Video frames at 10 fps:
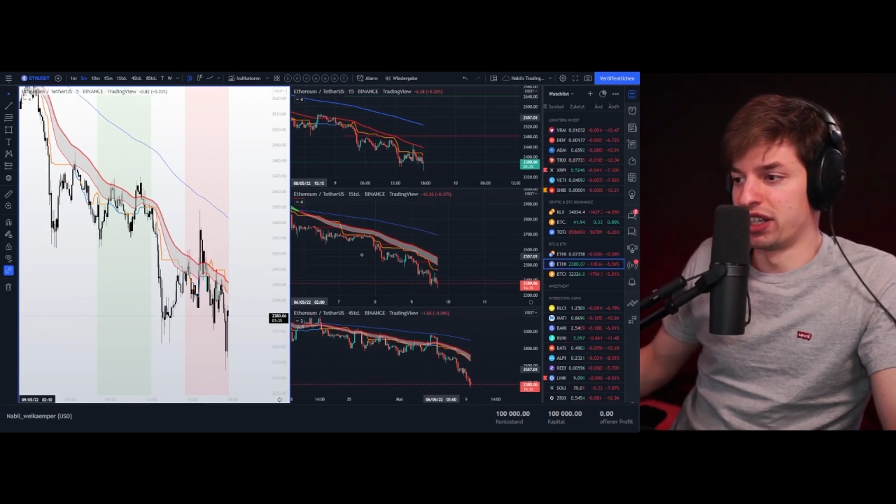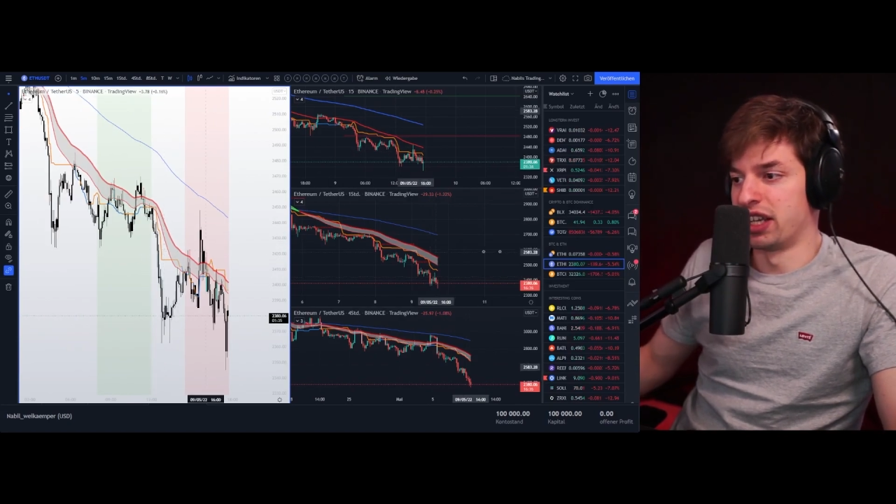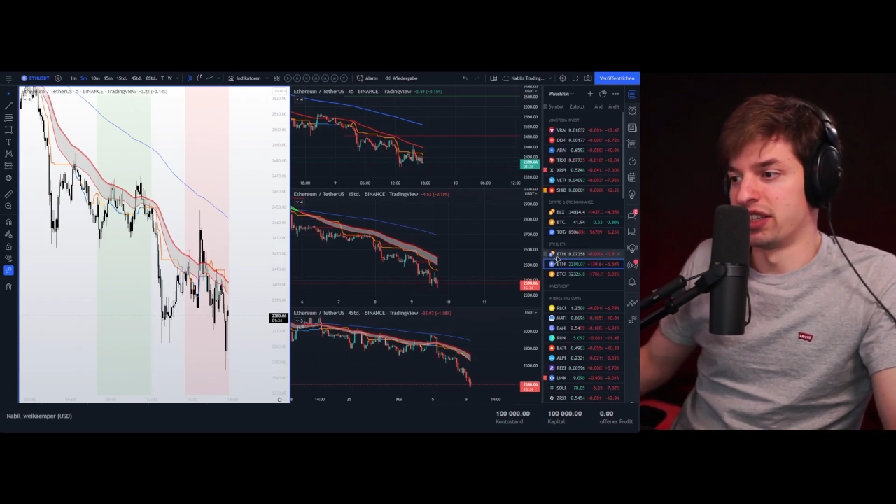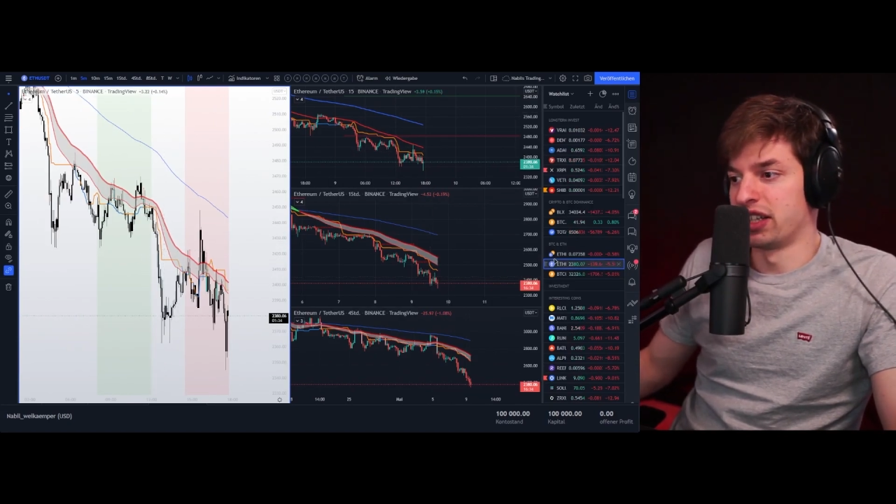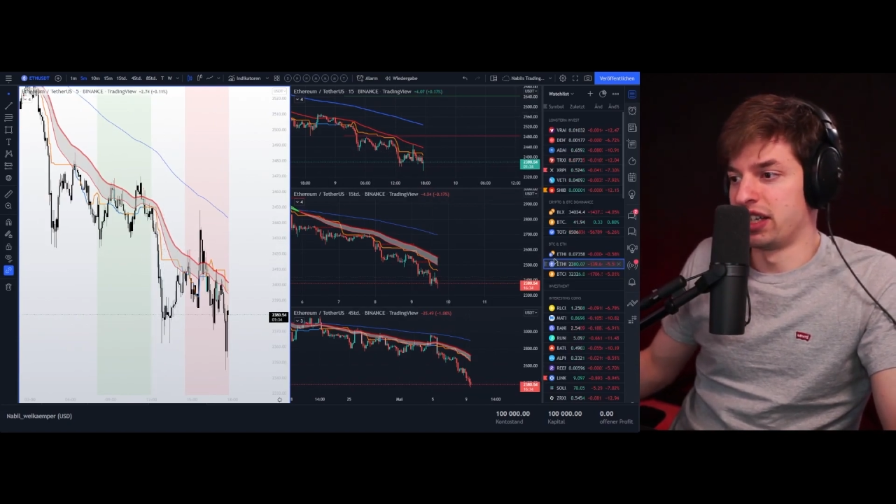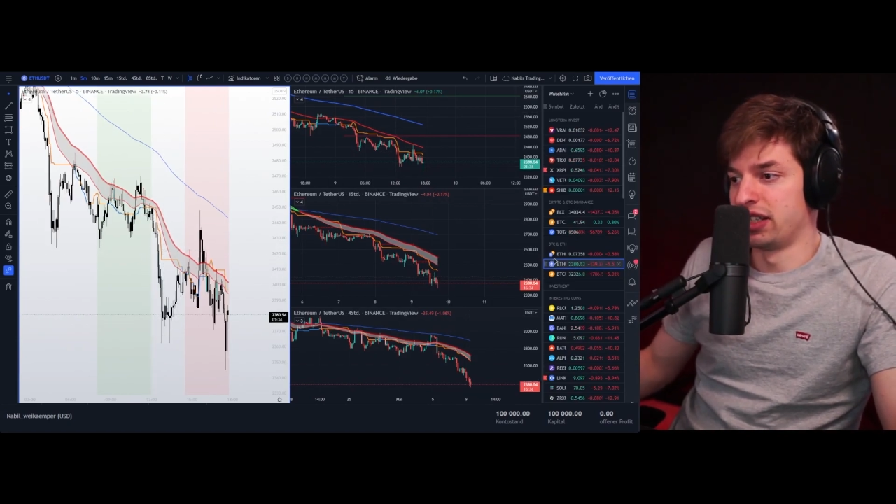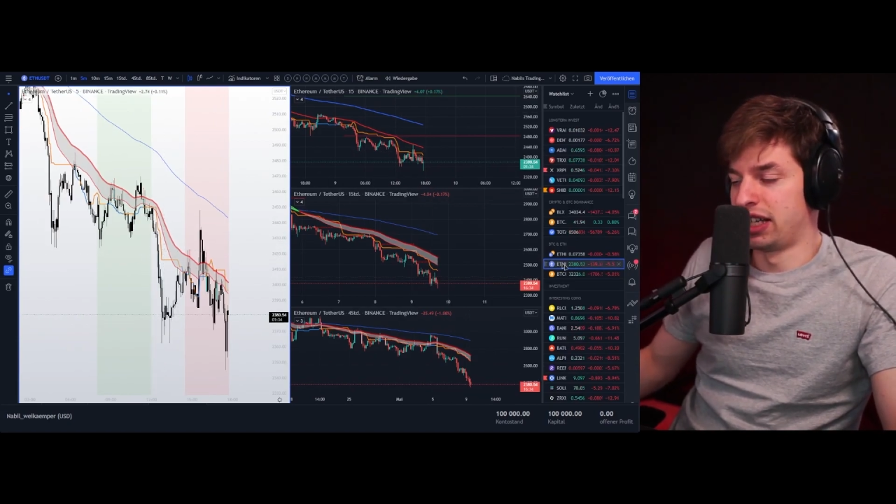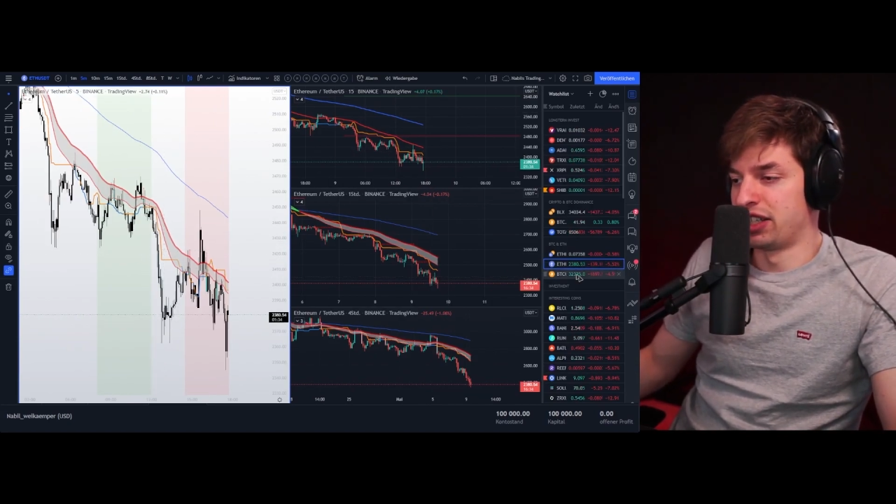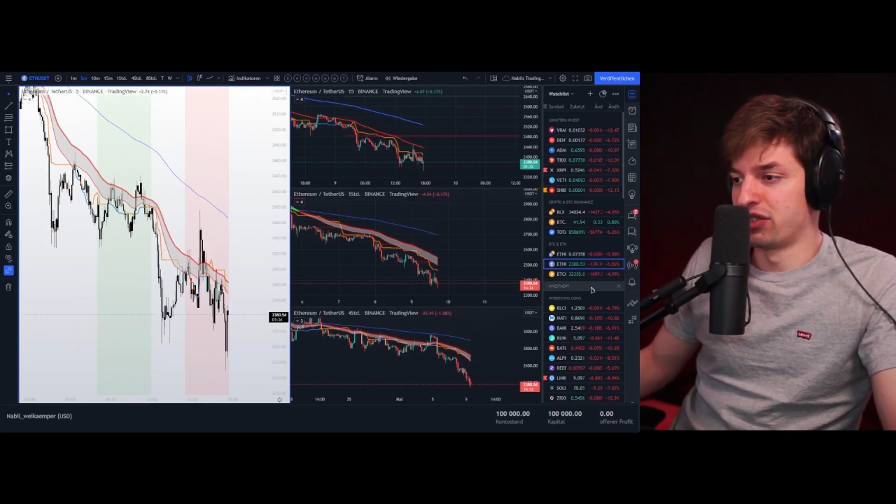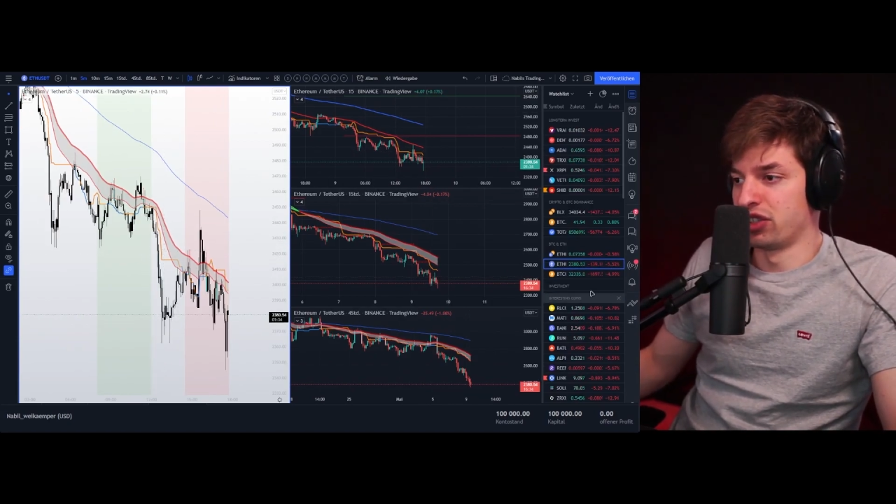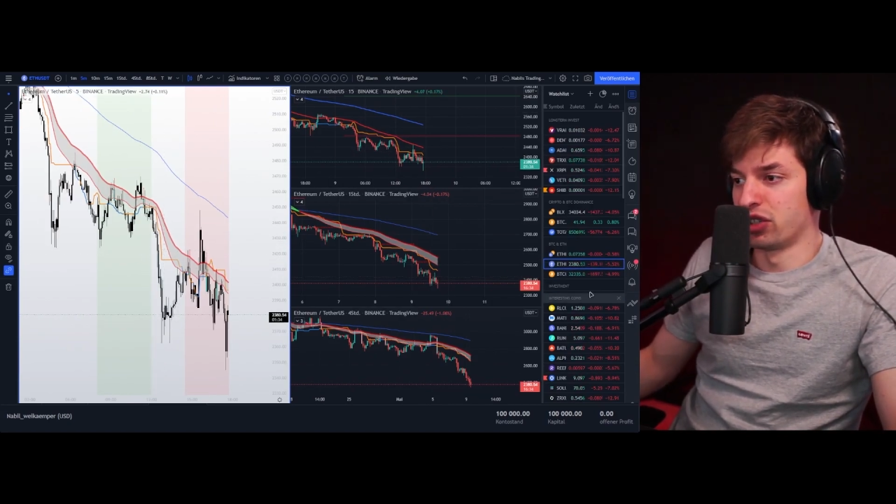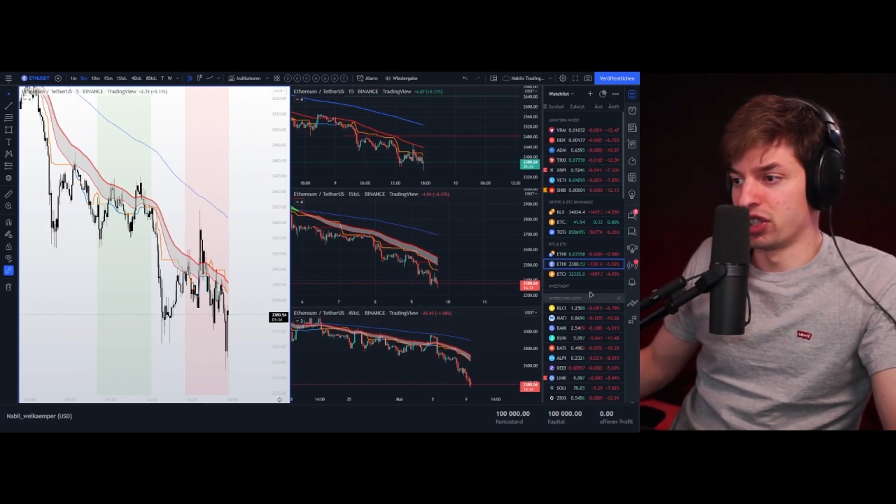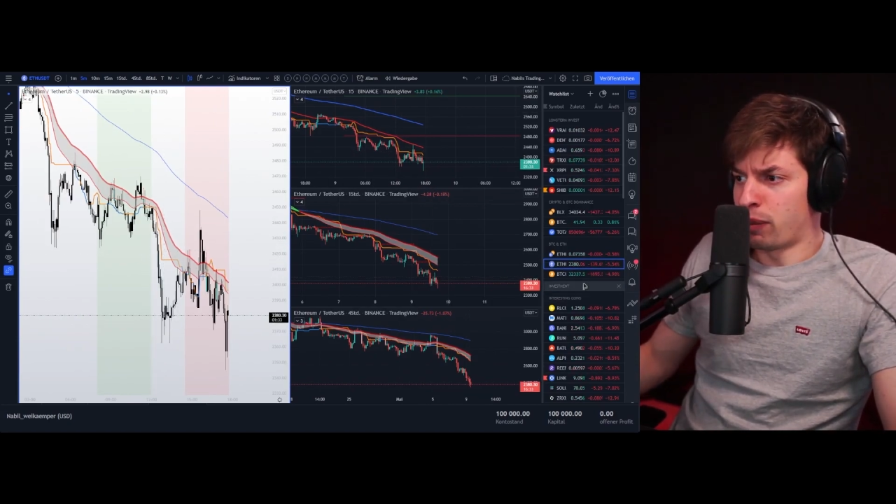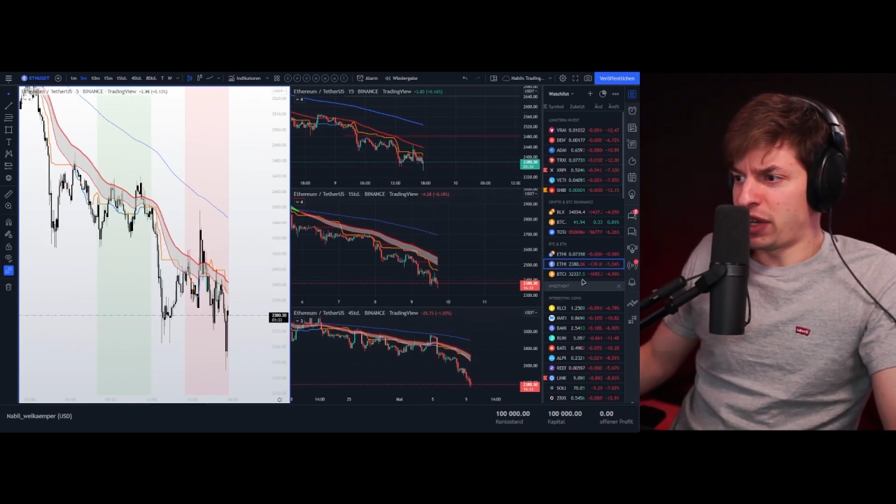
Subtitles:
an entry or not.